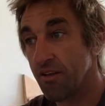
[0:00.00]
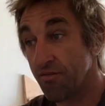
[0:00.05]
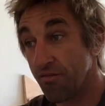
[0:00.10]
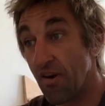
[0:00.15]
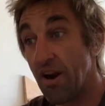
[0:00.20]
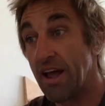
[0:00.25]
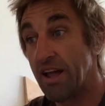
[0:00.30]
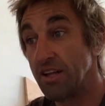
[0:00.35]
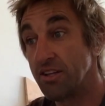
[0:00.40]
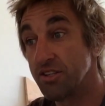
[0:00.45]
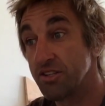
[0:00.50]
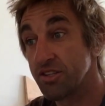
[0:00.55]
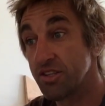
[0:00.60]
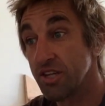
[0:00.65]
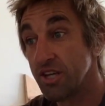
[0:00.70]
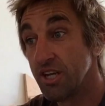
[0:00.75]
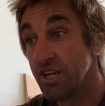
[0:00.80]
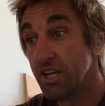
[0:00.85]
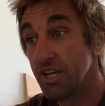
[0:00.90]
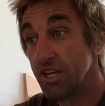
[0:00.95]
friends,
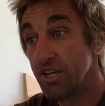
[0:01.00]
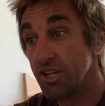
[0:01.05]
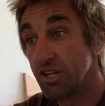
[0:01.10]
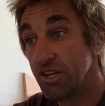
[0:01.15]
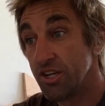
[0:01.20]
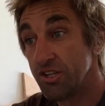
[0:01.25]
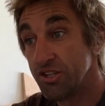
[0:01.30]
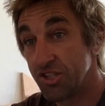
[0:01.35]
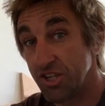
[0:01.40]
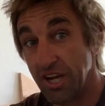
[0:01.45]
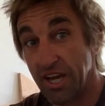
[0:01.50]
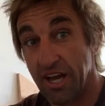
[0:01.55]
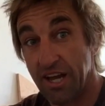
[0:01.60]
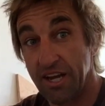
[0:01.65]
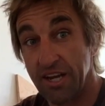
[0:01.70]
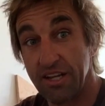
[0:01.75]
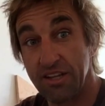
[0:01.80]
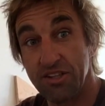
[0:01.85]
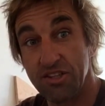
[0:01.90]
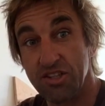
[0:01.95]

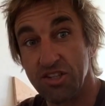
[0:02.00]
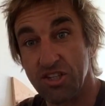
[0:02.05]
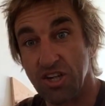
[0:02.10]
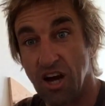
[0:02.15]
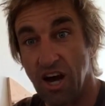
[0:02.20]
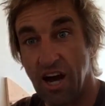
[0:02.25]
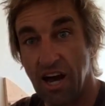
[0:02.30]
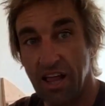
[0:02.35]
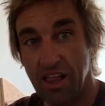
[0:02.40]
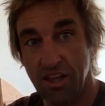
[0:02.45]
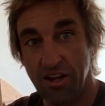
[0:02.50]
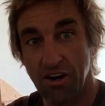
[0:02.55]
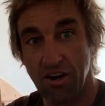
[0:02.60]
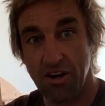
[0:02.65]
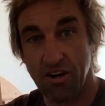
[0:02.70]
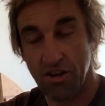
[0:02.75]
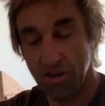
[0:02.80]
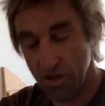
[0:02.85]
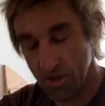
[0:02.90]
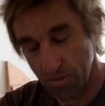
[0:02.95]
Janet and
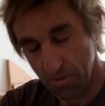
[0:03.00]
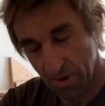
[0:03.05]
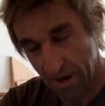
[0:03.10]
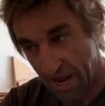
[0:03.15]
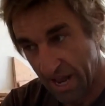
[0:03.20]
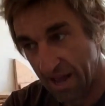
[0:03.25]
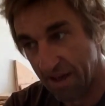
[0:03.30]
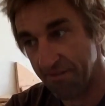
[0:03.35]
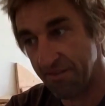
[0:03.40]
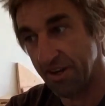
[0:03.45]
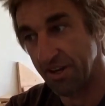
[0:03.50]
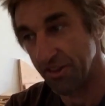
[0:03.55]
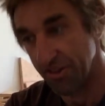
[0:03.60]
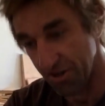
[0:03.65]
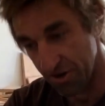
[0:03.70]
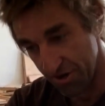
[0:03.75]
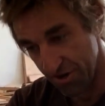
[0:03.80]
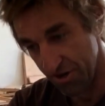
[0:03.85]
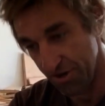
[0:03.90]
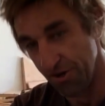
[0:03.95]
Skylar, who are having
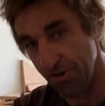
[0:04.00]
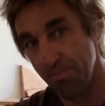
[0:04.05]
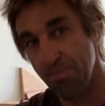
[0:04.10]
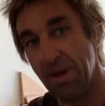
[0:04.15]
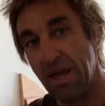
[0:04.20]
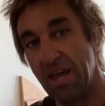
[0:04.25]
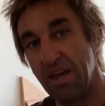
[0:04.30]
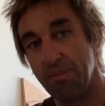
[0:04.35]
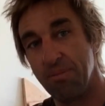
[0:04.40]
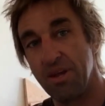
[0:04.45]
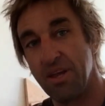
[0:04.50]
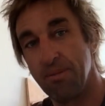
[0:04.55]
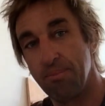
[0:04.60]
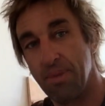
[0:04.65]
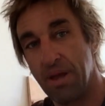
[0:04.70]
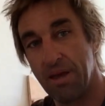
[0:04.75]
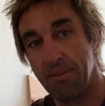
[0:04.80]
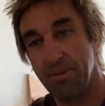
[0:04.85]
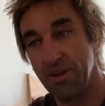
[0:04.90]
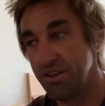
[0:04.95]
their new baby,
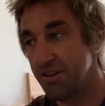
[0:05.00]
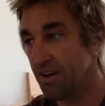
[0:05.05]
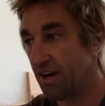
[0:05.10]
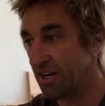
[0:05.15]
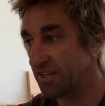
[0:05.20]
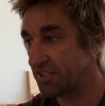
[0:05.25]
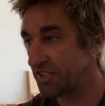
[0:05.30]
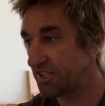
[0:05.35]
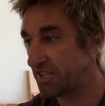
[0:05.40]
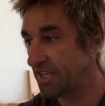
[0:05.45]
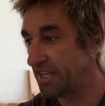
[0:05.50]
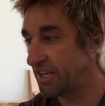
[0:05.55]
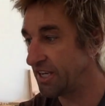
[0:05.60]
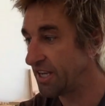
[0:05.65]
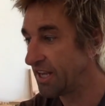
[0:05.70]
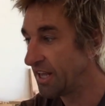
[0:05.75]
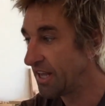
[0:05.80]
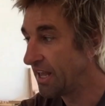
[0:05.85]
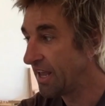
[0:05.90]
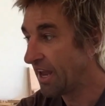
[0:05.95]
baby
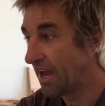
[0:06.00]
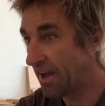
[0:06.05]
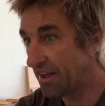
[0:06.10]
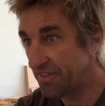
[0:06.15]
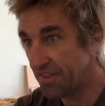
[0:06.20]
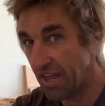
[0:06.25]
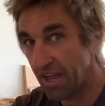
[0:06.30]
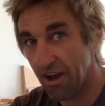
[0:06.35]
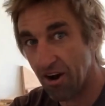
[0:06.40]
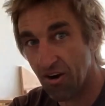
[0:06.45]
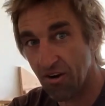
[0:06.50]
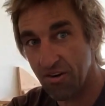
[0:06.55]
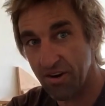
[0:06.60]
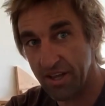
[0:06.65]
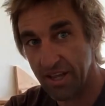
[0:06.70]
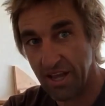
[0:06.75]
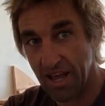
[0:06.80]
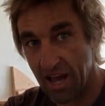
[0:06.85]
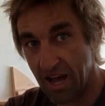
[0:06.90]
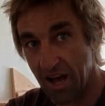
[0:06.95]
Dusty, and they
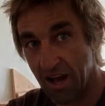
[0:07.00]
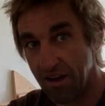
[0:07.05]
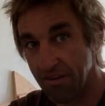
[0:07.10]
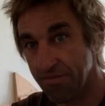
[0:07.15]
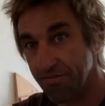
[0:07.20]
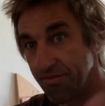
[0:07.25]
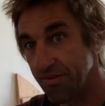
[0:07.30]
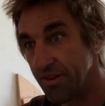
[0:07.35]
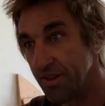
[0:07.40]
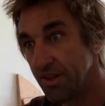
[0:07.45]
already have